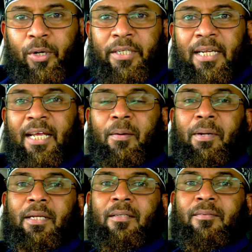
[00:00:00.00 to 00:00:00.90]
going to tell
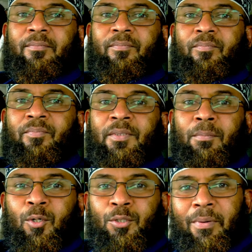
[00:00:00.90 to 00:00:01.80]
anybody.
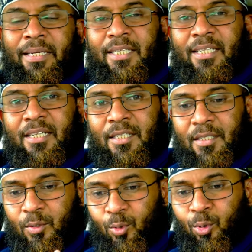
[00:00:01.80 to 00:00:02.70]
Because Majid
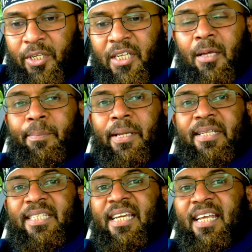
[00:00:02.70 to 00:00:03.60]
is good in keeping
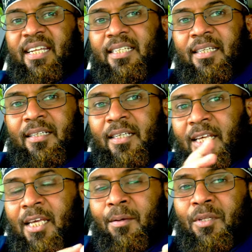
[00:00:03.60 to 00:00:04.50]
secret.
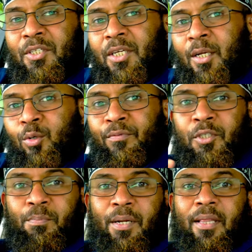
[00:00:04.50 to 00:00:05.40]
He kept the secret of
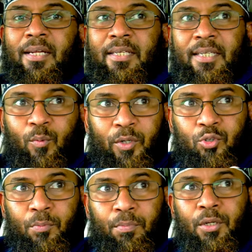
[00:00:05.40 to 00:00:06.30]
his brother until when
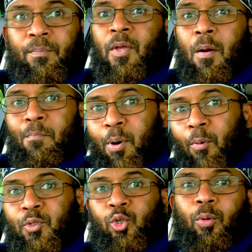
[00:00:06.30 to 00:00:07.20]
something
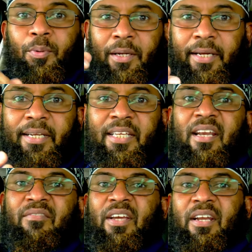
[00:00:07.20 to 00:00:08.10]
pops up and then he
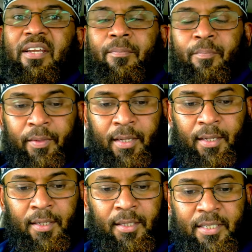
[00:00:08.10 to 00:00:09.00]
revealed it.
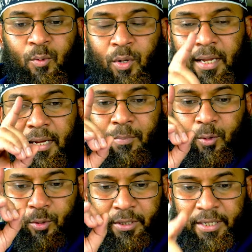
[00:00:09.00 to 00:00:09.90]
He said, wallahi, I'm
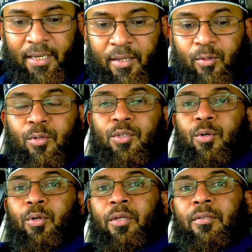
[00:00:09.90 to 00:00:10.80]
not going to tell your
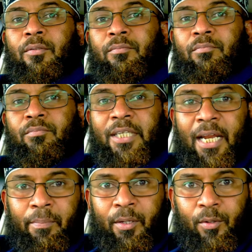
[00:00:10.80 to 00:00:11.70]
story.
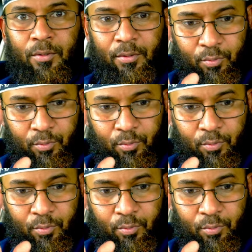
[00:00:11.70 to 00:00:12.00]
Tell me your...